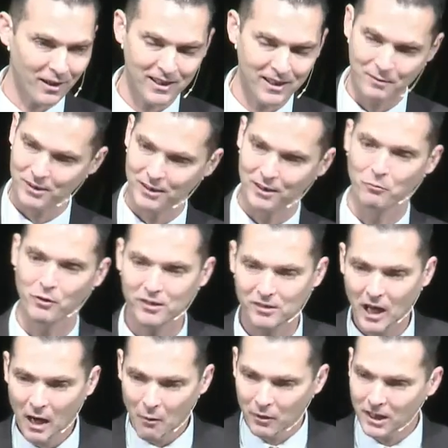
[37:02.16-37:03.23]
I keep saying the presence.
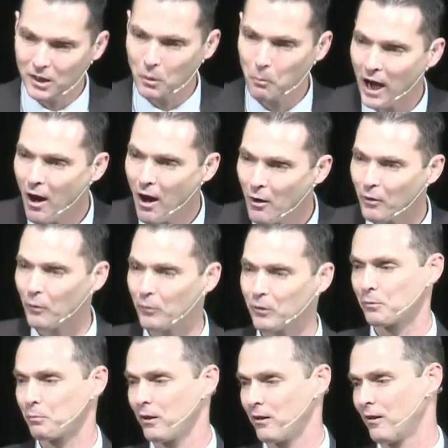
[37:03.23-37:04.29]
We need the power of the Holy
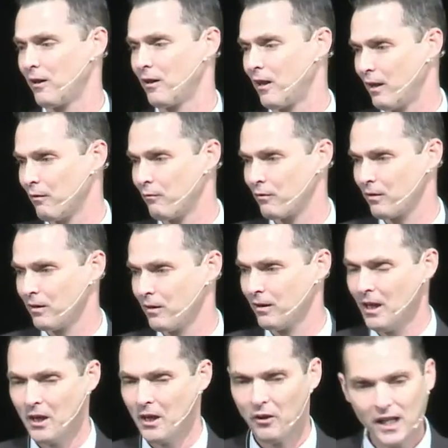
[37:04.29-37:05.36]
Spirit in our life.
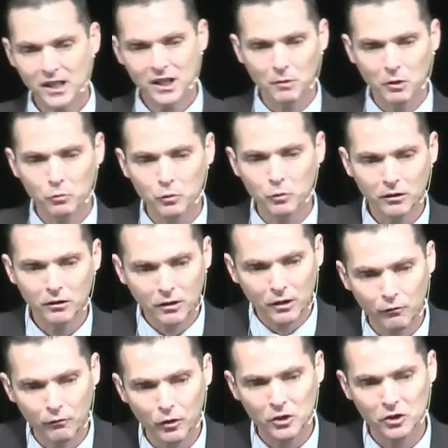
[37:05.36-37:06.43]
There has to be real
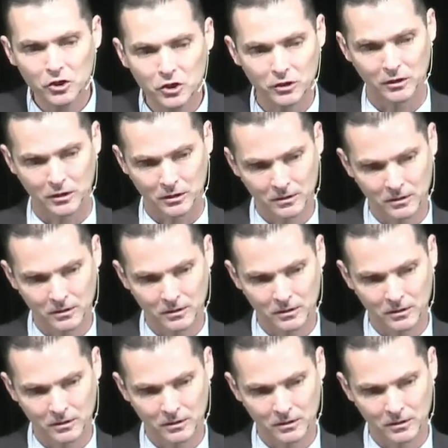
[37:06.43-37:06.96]
conversion,